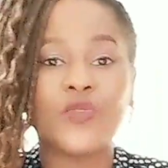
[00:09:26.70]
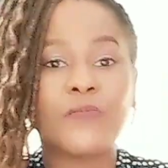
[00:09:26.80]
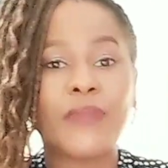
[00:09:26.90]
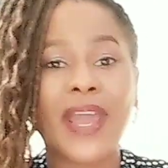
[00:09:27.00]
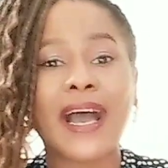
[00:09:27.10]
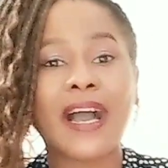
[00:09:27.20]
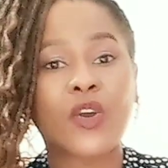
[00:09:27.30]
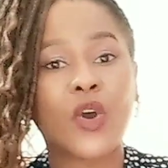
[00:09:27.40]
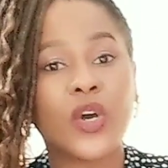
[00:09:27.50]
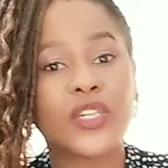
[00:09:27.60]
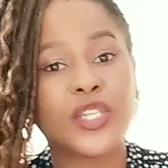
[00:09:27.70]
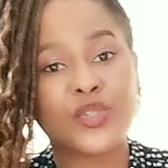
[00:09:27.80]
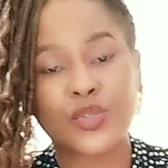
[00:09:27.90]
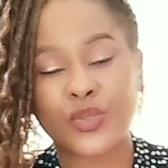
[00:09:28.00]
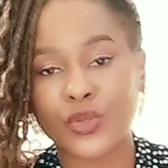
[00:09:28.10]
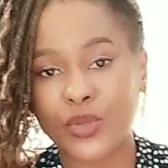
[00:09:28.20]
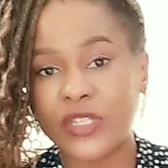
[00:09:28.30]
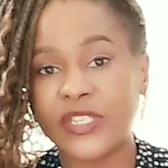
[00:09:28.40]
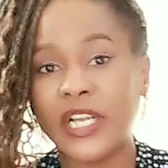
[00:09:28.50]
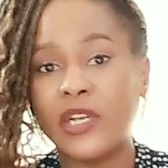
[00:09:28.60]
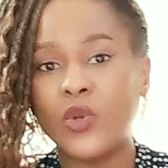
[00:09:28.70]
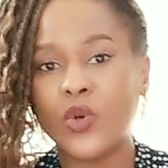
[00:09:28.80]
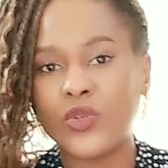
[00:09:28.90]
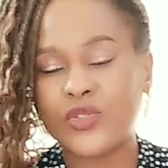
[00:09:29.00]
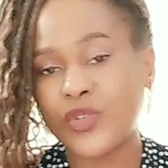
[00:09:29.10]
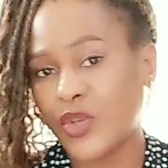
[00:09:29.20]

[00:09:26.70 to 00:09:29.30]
You pay according to the load